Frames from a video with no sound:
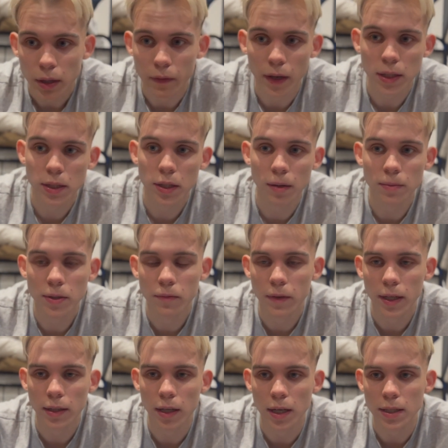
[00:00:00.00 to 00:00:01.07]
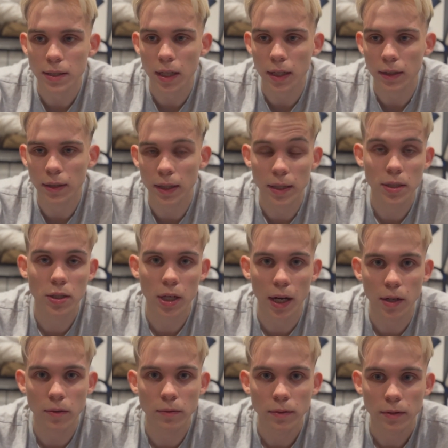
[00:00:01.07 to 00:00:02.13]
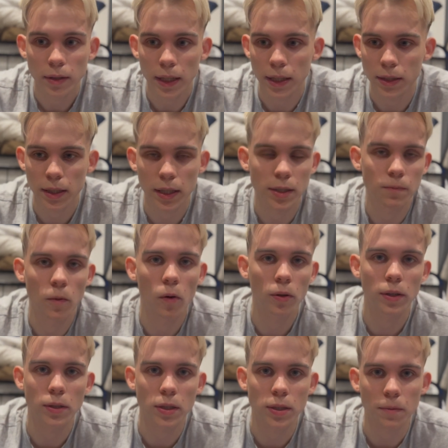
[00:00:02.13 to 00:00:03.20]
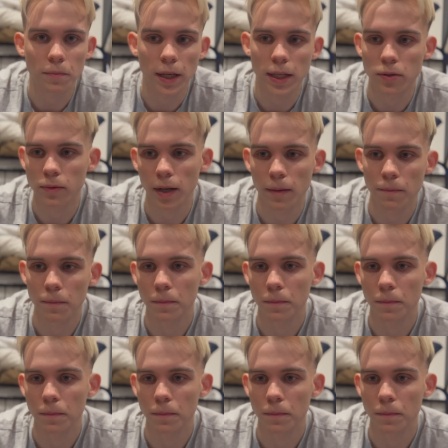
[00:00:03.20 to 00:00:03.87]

I've actually come to realize that this channel is more than just a place where I